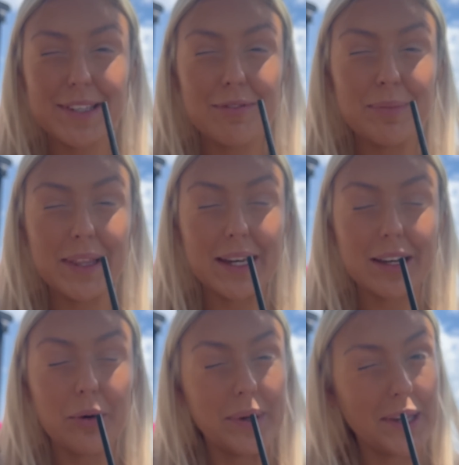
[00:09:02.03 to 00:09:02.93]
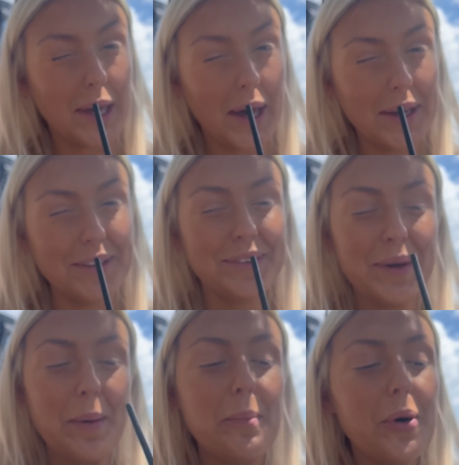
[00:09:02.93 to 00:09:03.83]
giving me like a winky eye.
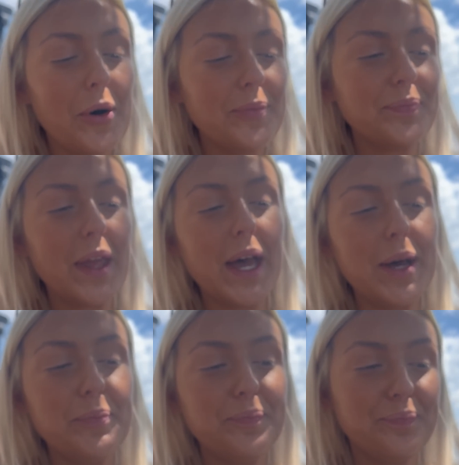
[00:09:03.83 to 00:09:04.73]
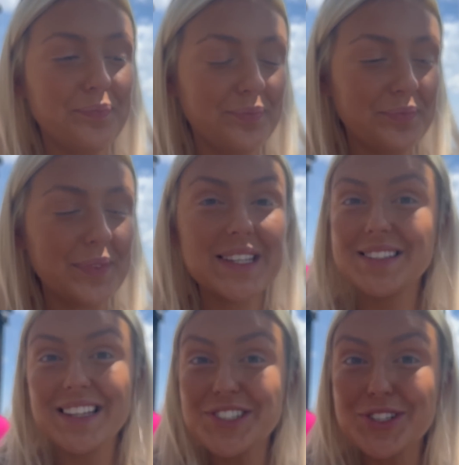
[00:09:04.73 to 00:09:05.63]
But it's
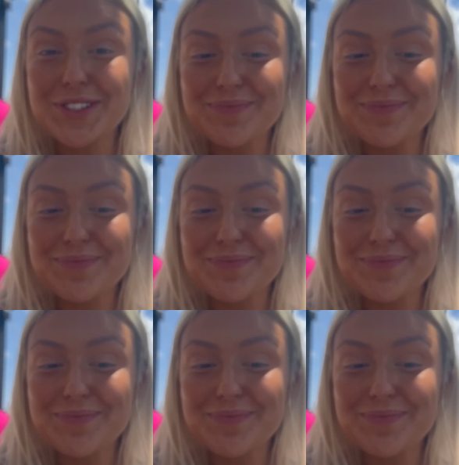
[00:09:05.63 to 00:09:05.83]
delicious.